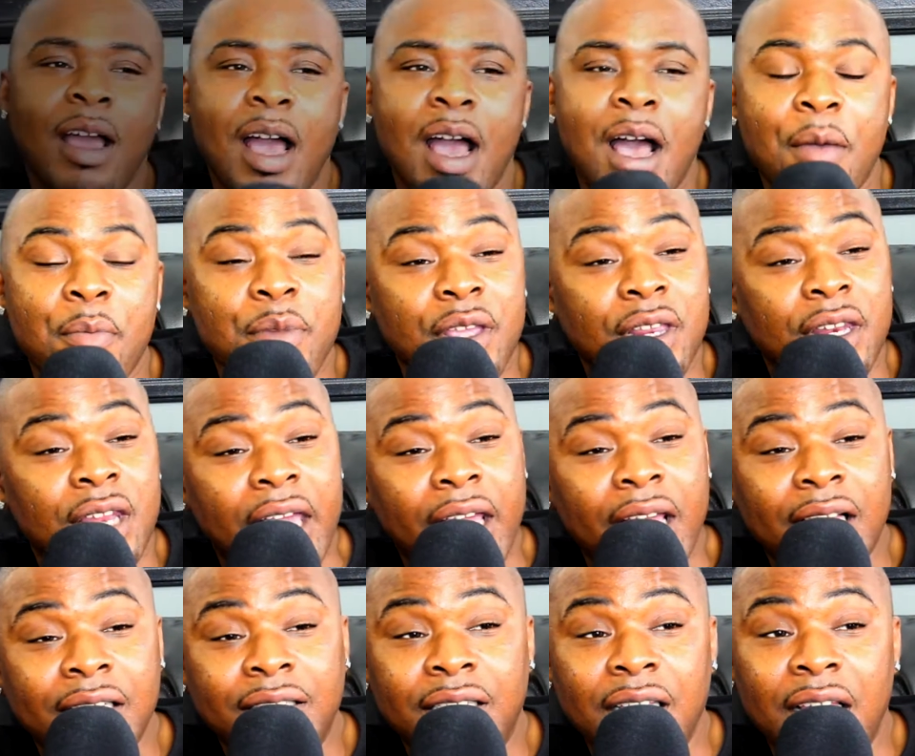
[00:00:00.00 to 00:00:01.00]
I mean, like
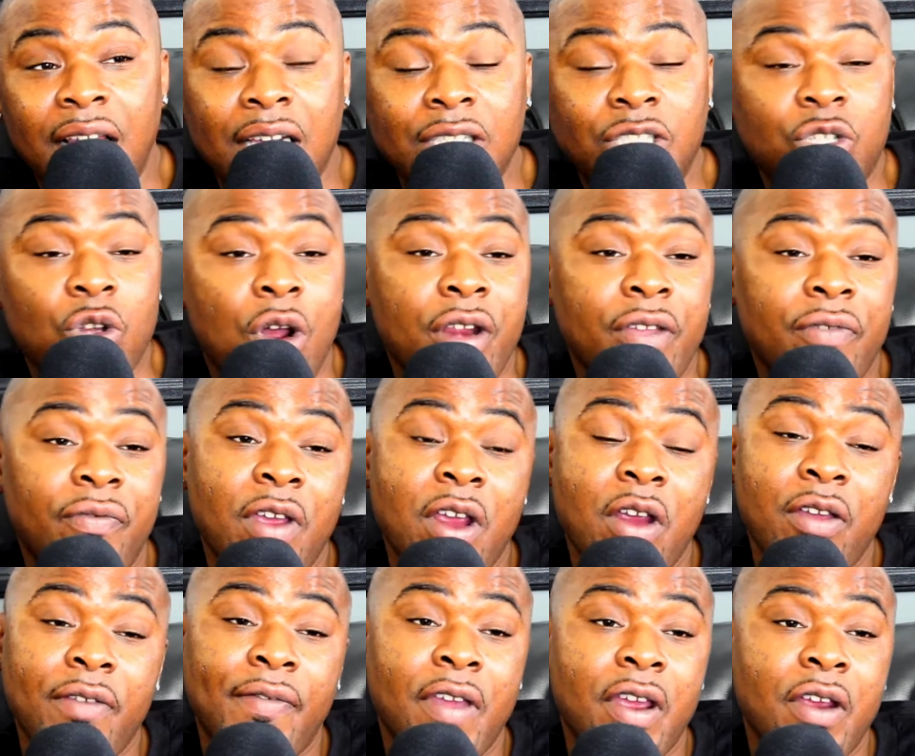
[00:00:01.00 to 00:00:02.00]
I said, I started
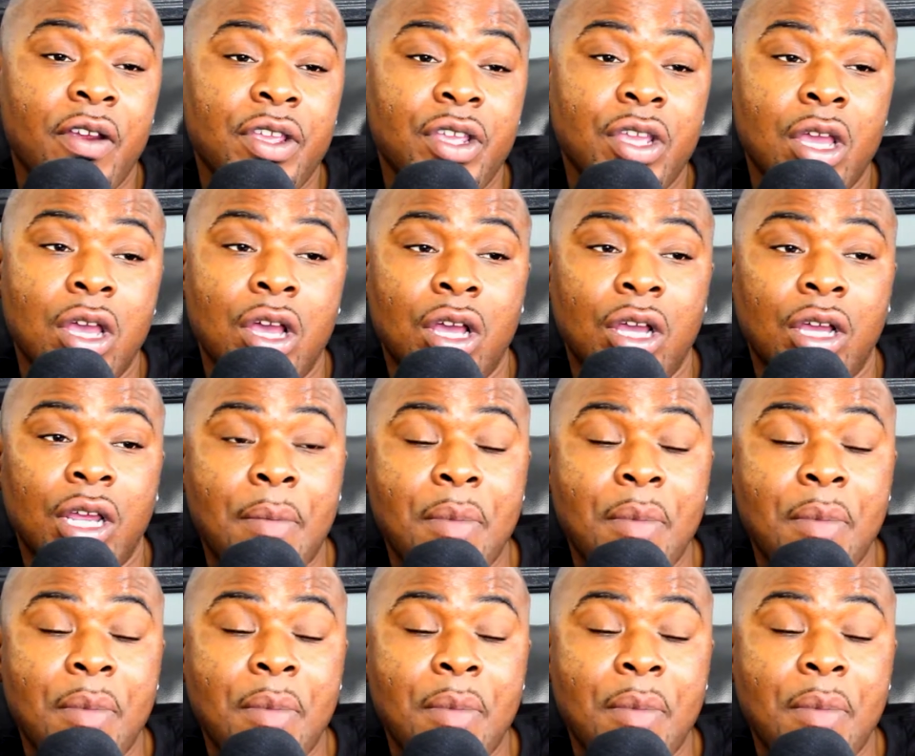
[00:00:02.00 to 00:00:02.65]
very, very young.